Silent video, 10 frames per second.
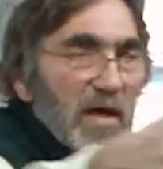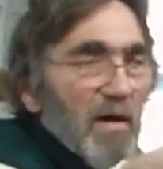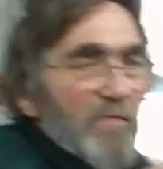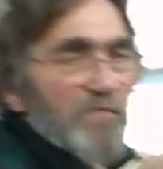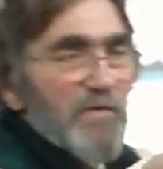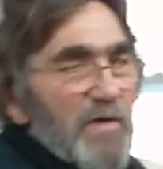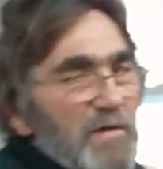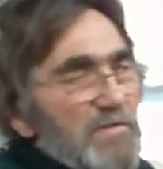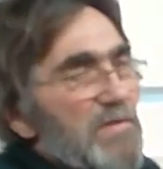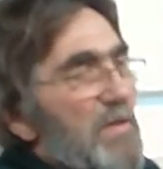how it
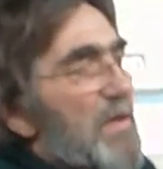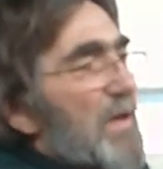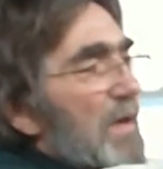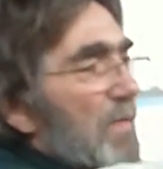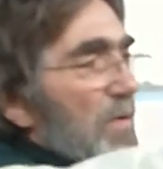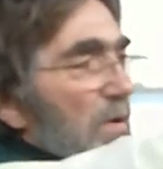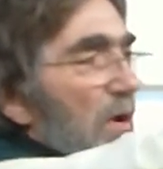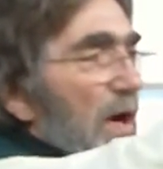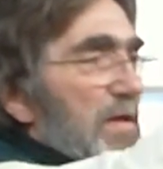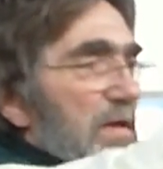fits. We're
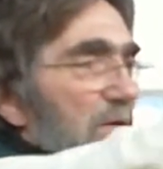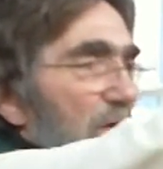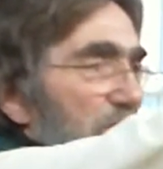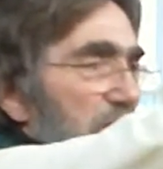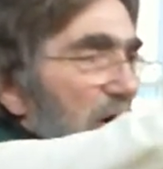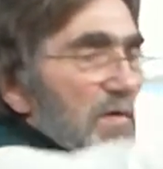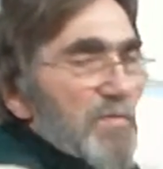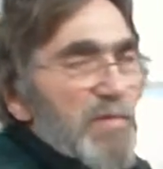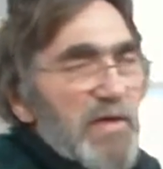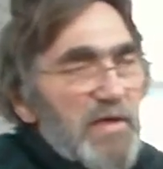locked in over the other
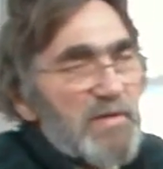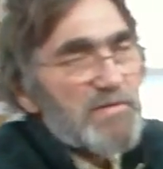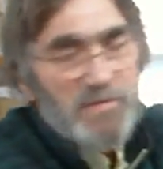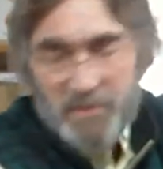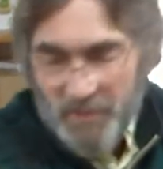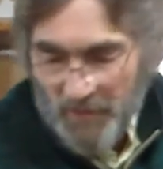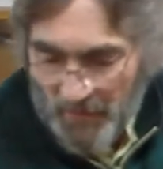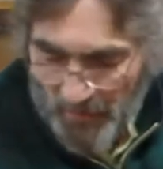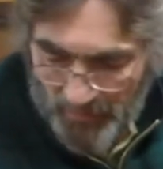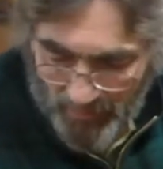piece.
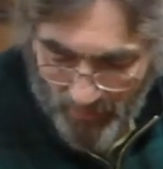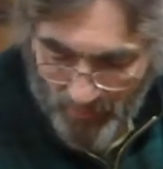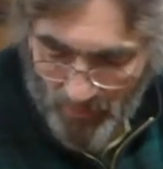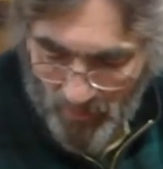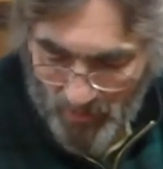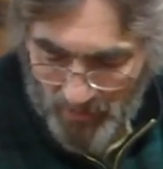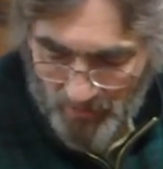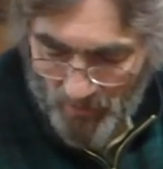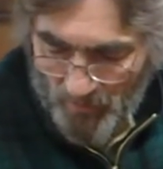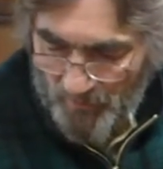Now we're going to lock
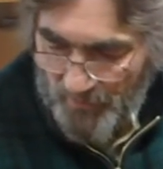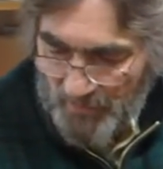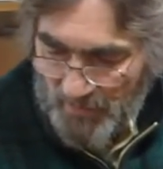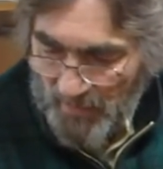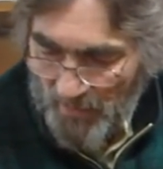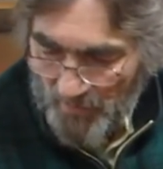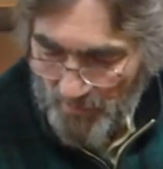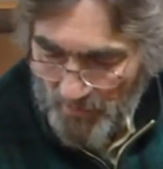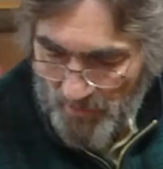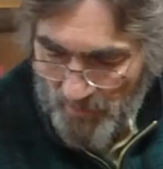the whole thing
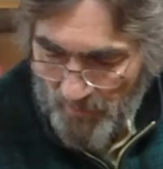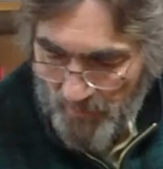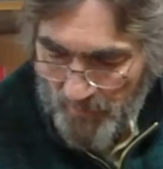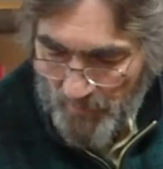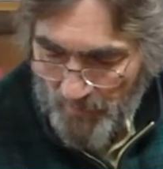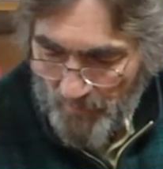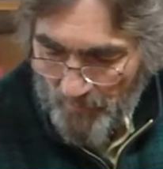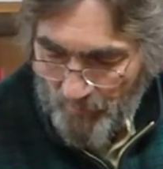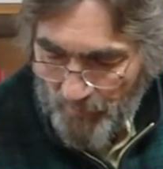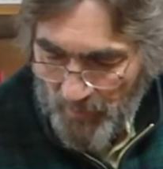together
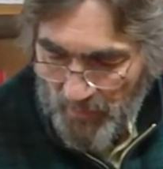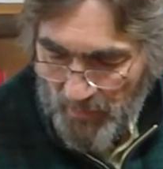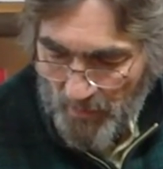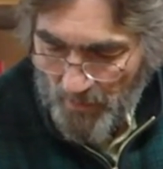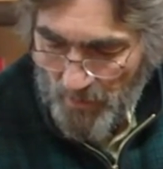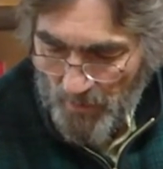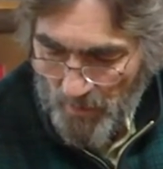here.